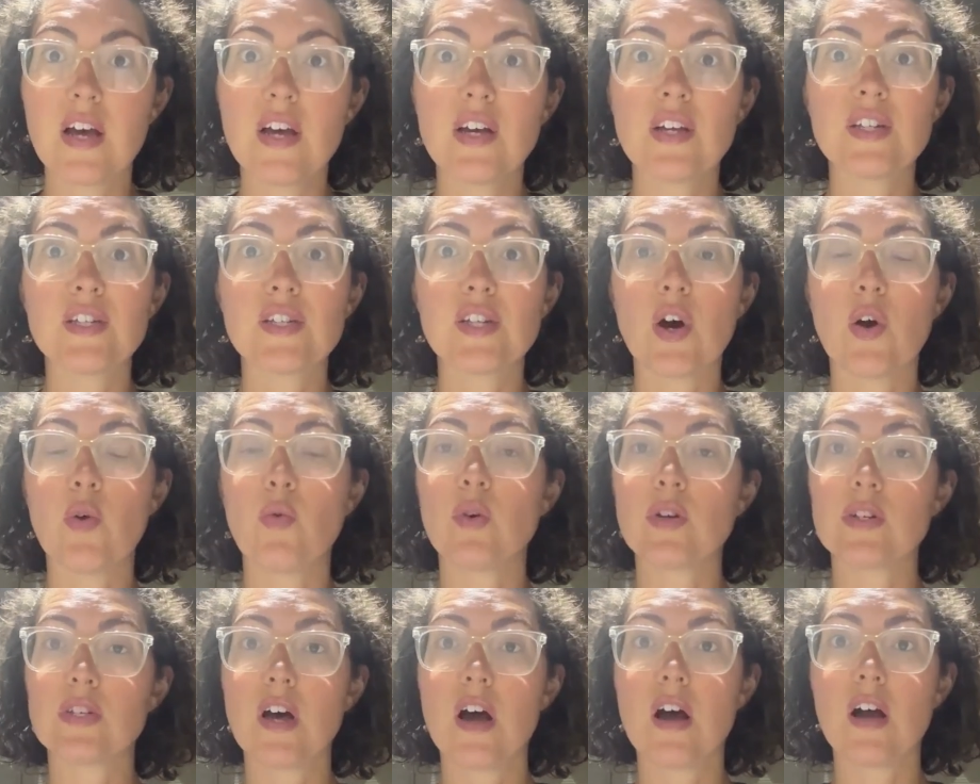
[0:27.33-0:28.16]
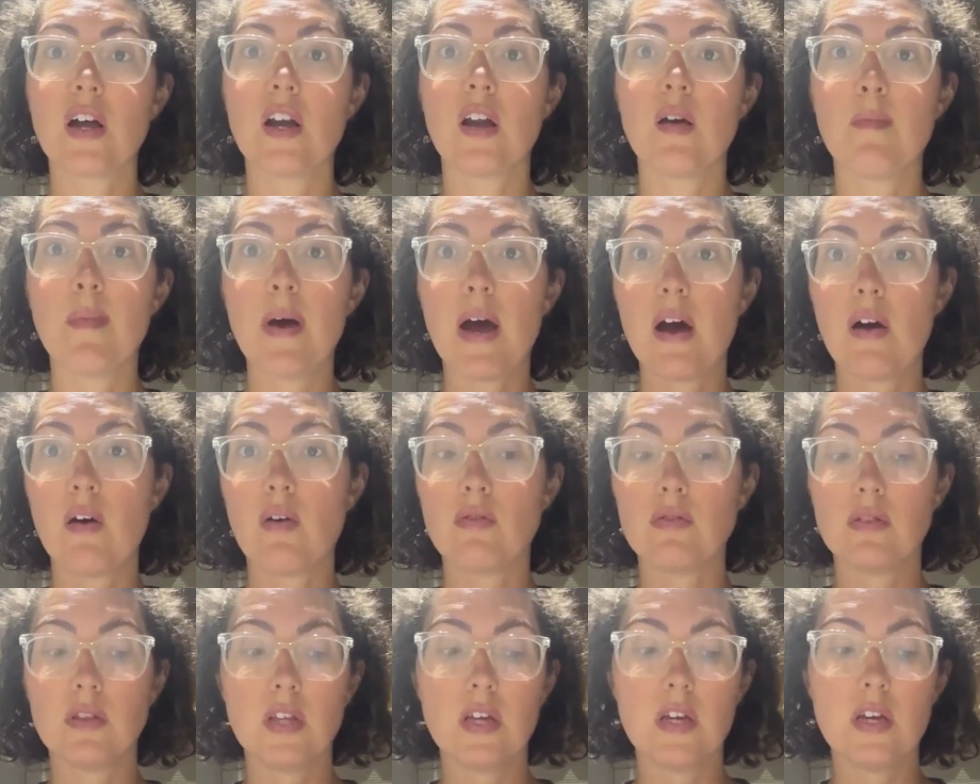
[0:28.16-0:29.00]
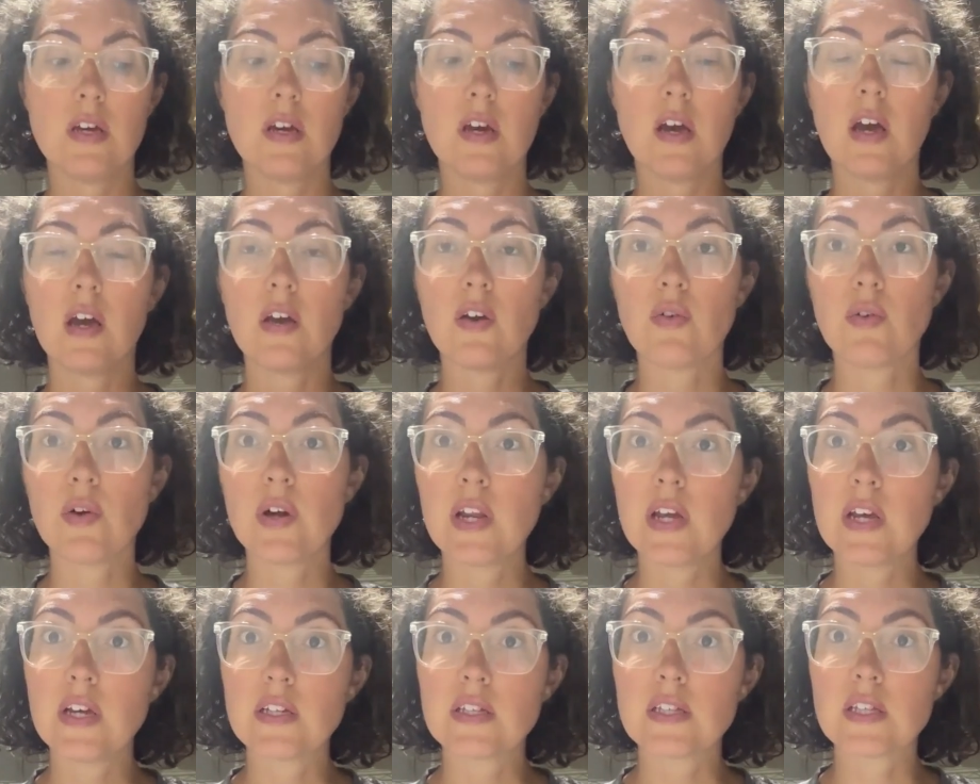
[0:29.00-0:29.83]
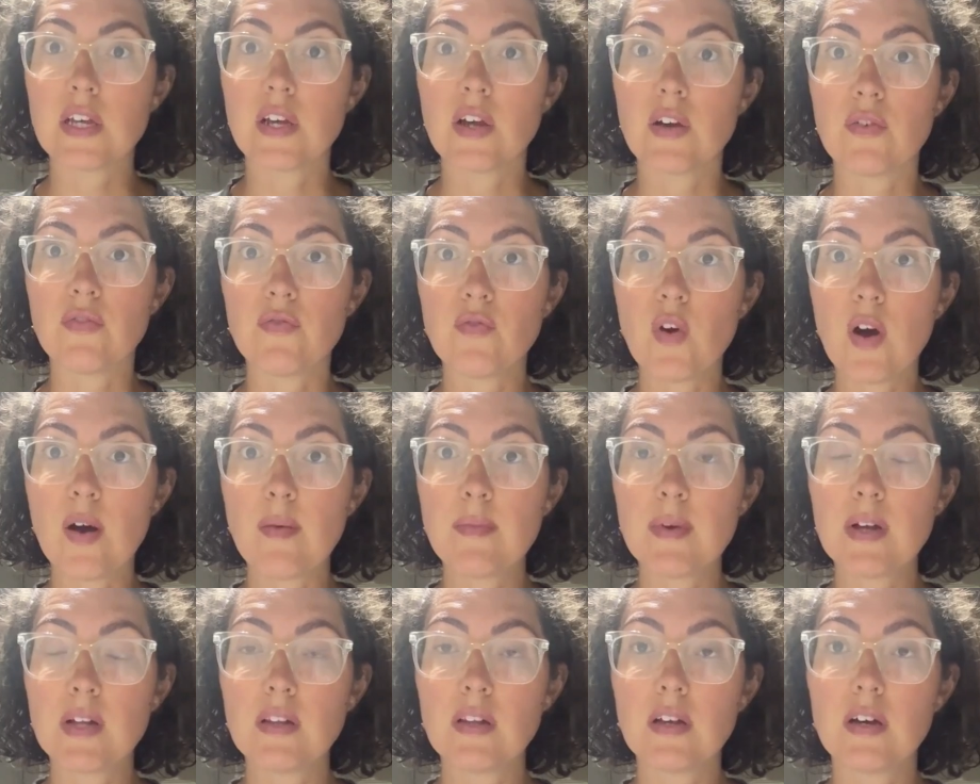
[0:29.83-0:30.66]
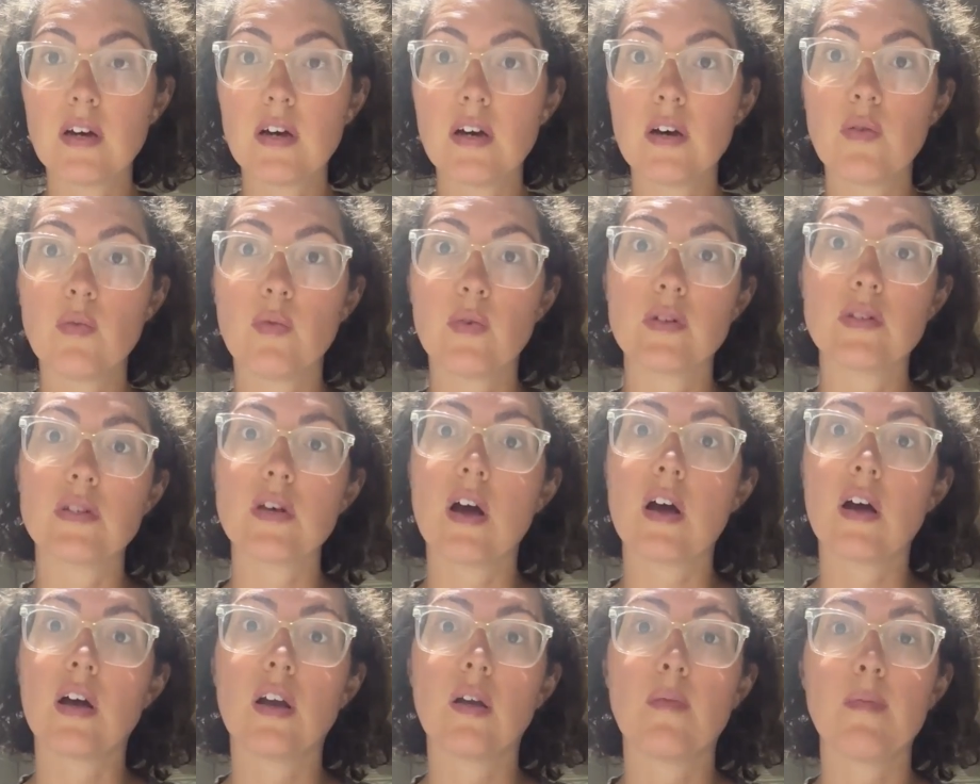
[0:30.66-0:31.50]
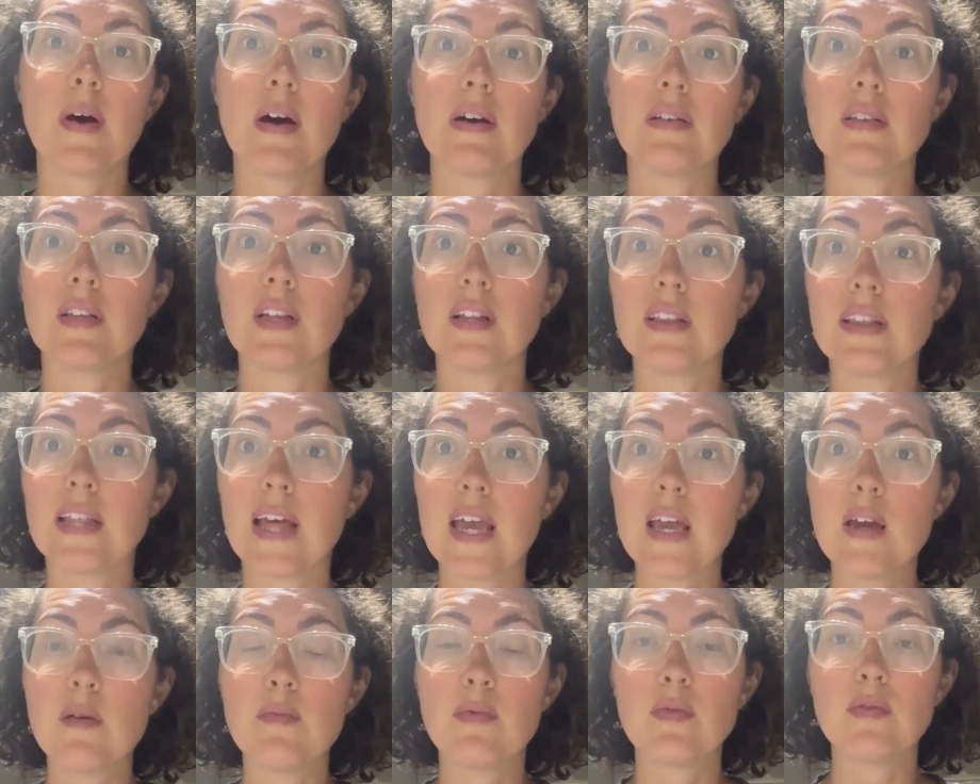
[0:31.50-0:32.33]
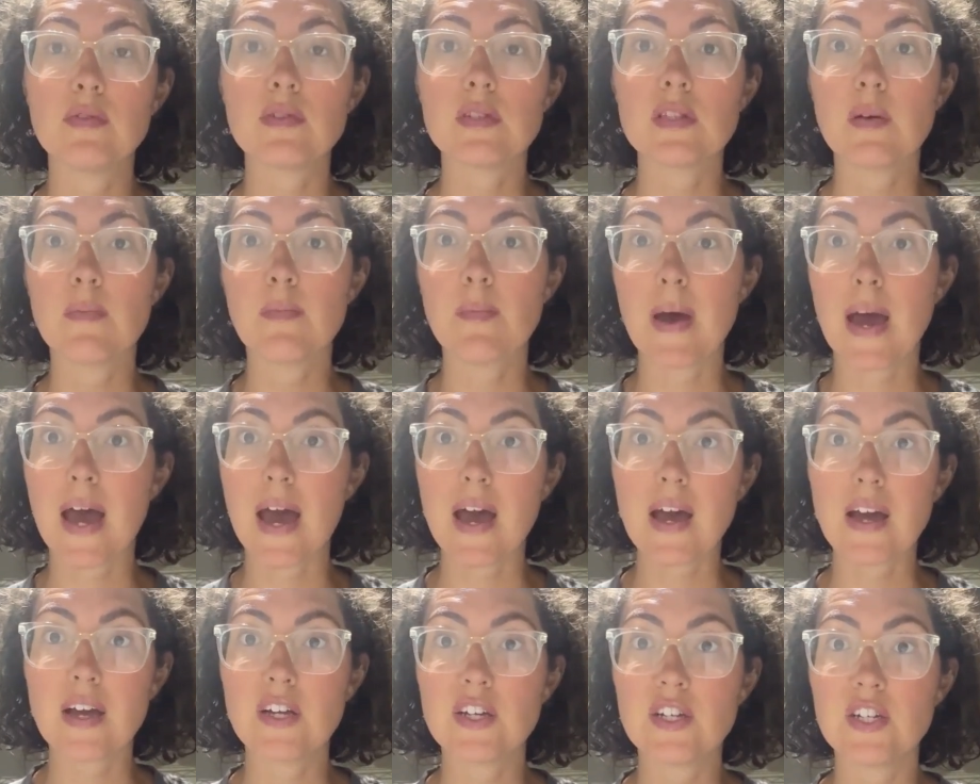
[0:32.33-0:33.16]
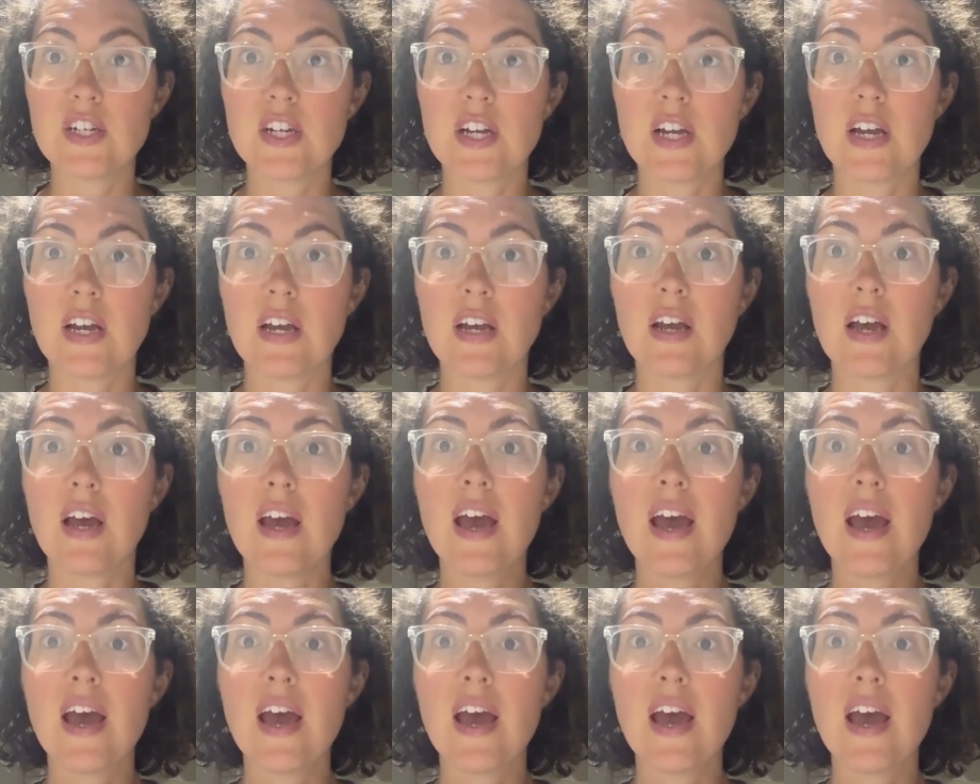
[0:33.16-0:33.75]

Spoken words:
So we're talking about the ingredients in your formula. We're talking about the labels, the packaging,